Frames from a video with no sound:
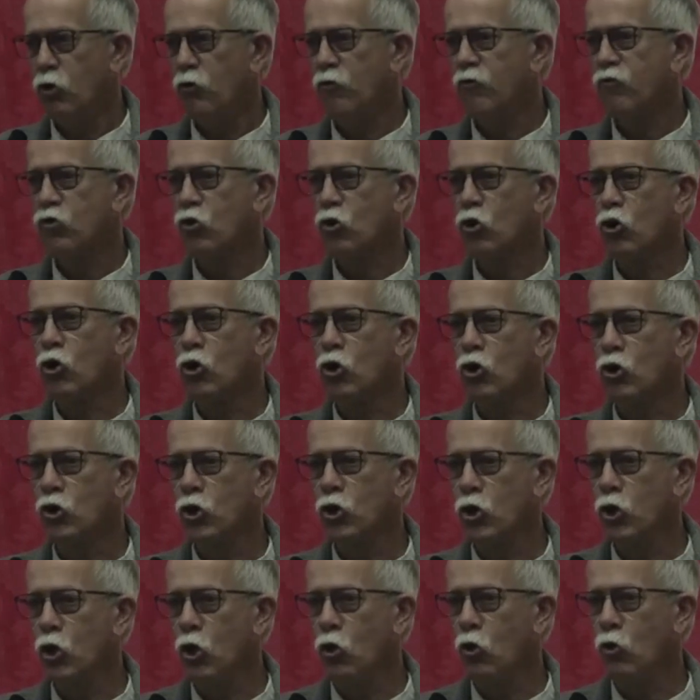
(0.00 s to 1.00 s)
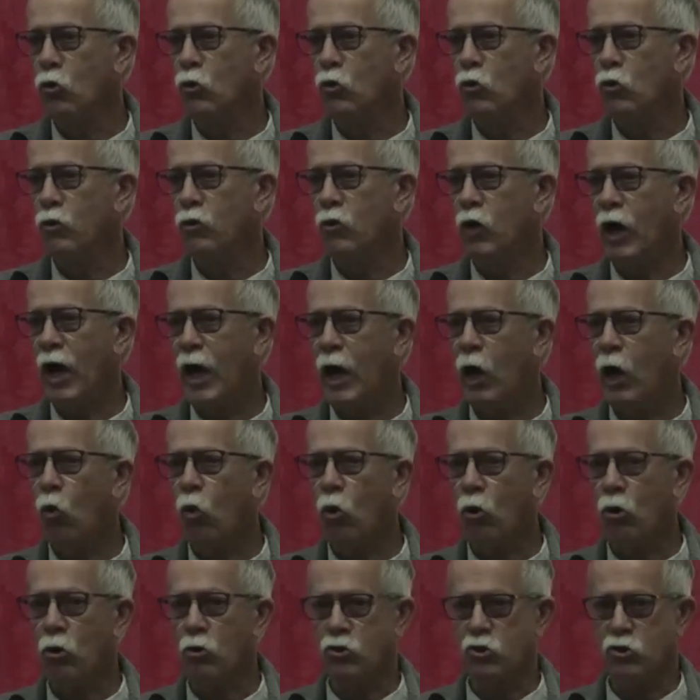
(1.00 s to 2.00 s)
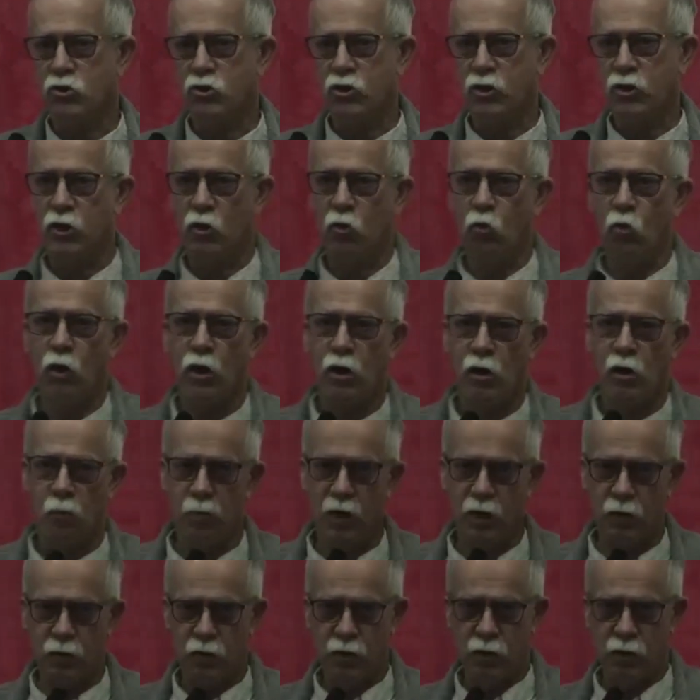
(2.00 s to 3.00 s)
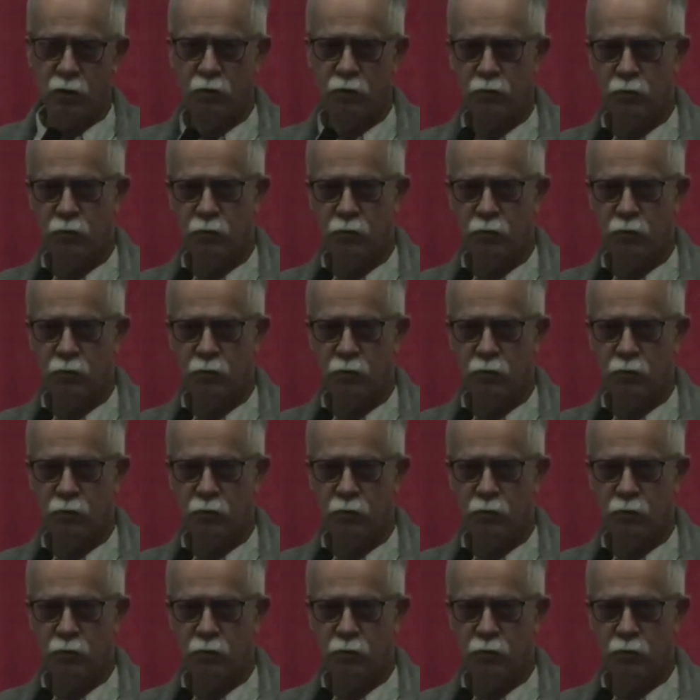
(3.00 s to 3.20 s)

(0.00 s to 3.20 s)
for, hours to get a watermelon.